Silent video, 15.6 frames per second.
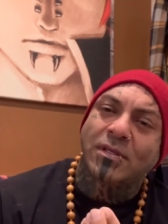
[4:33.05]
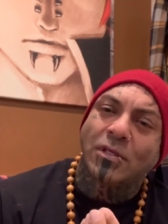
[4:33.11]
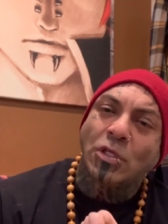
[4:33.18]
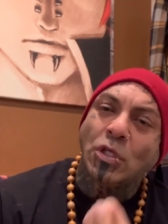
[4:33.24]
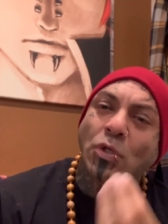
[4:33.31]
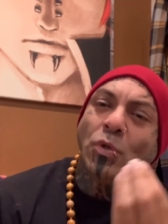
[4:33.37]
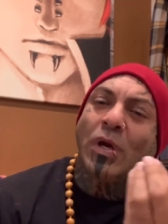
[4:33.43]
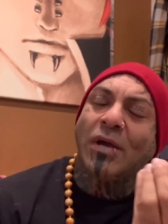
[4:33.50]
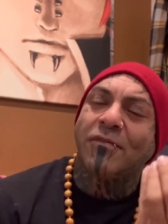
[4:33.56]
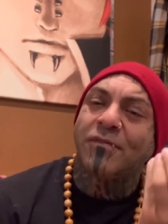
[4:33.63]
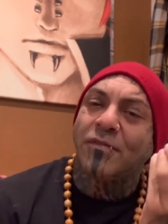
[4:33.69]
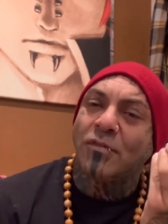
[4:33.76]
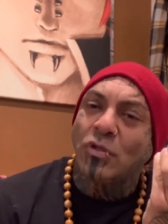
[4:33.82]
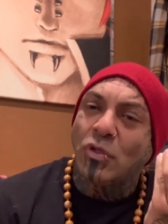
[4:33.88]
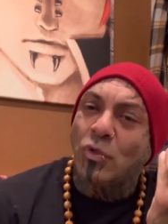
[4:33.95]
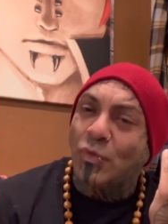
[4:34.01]
You have,
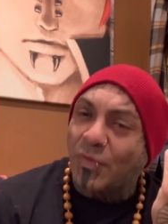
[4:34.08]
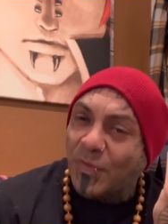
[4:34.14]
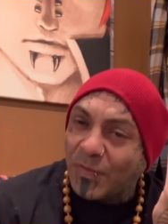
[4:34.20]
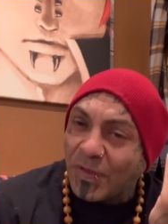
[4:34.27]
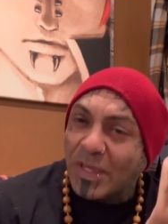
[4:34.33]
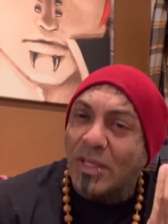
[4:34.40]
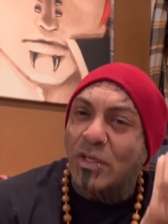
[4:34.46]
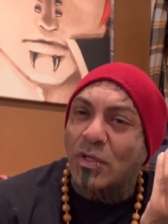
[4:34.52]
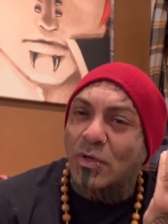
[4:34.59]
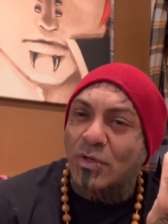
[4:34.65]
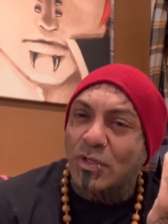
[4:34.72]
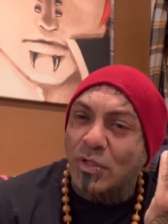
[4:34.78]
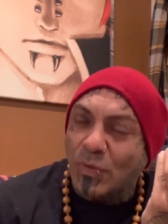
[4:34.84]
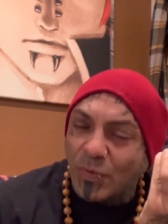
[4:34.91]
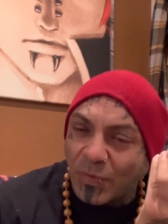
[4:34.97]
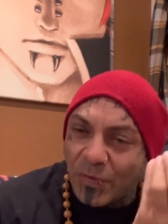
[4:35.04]
you think you're,
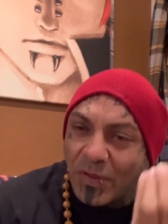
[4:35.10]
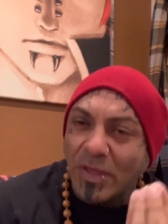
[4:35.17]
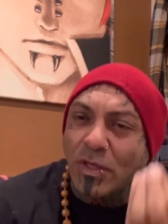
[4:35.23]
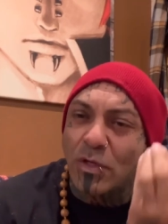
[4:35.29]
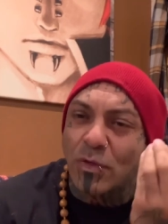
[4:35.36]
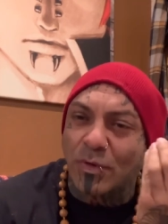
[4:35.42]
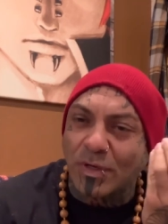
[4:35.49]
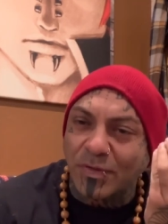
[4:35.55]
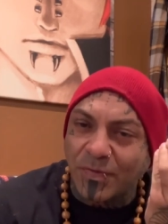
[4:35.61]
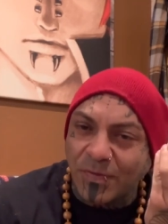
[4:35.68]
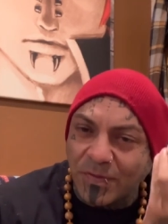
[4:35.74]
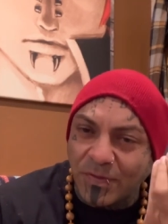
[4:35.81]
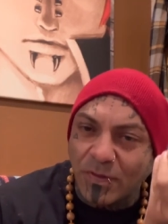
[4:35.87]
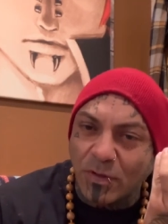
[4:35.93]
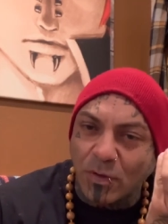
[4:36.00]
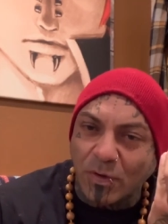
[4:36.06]
you think you're a,
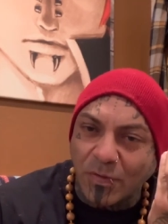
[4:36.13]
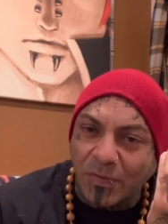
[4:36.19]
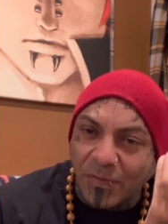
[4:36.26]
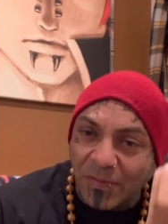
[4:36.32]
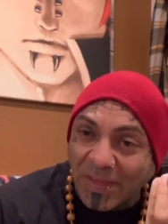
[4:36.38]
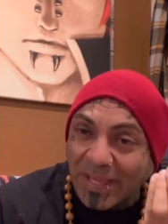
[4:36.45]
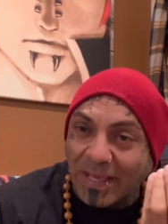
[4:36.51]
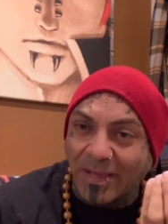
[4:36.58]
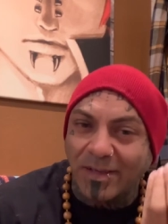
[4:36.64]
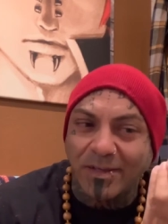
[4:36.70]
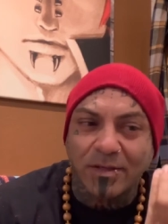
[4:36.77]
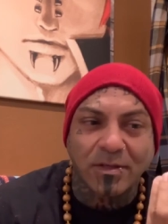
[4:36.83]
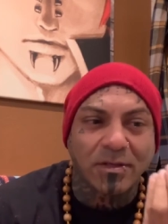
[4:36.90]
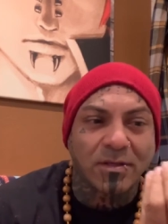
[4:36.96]
you're a thing.